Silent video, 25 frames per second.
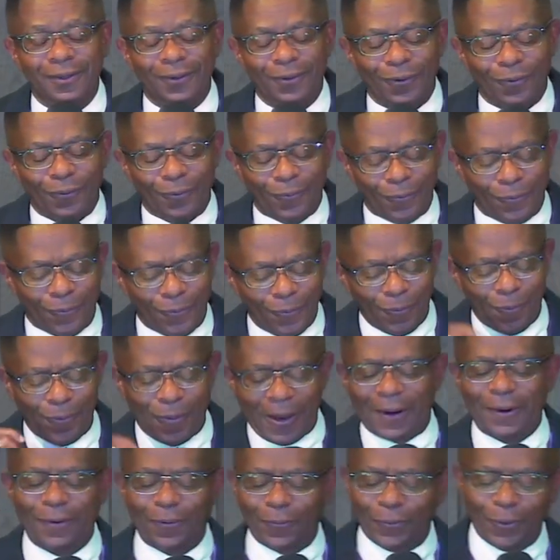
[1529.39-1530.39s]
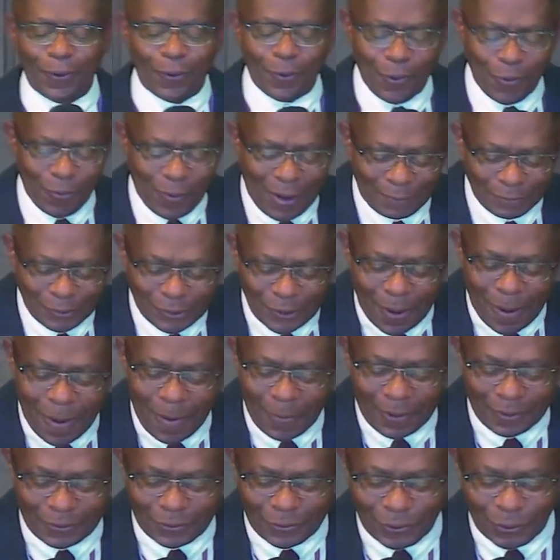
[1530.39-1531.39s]
Ooh, I don't know who I'm
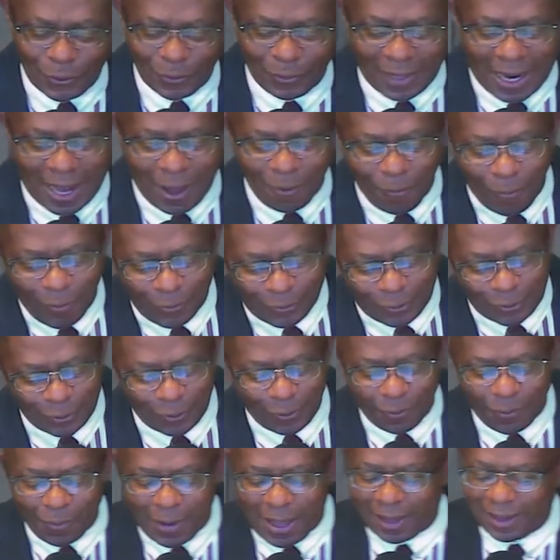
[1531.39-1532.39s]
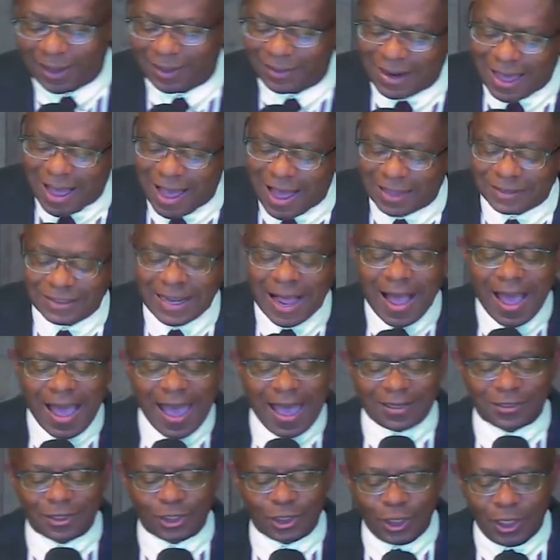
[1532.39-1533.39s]
talking to, but I want you to recognize
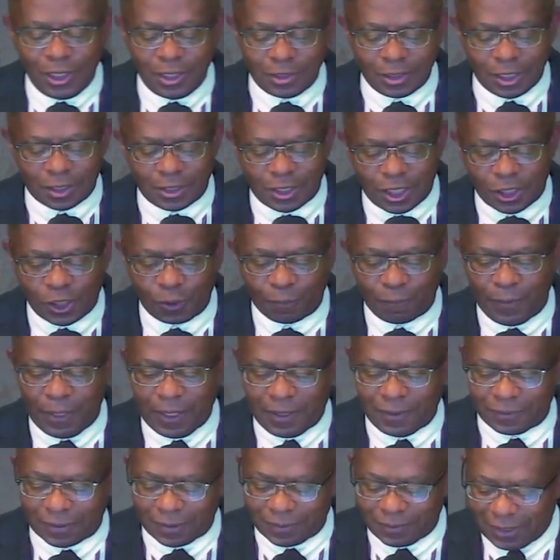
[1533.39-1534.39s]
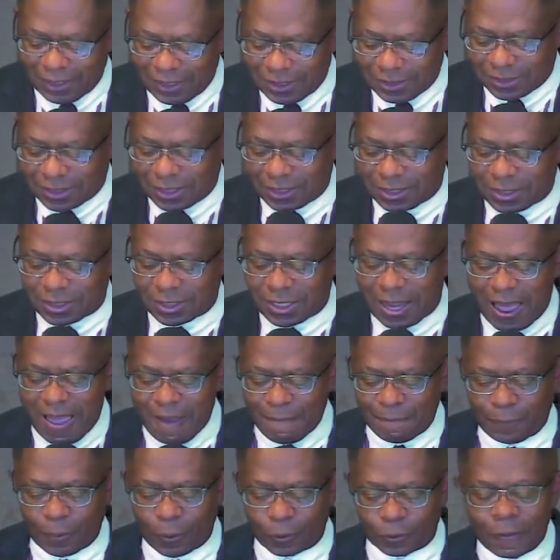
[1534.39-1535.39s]
as Jesus is speaking to these
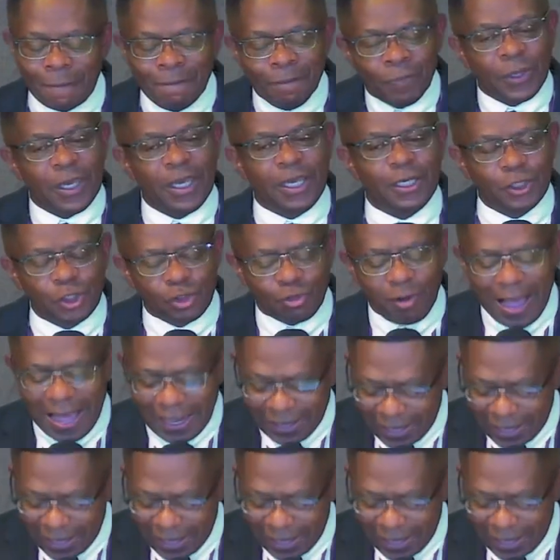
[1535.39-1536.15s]
disciples, he's trying to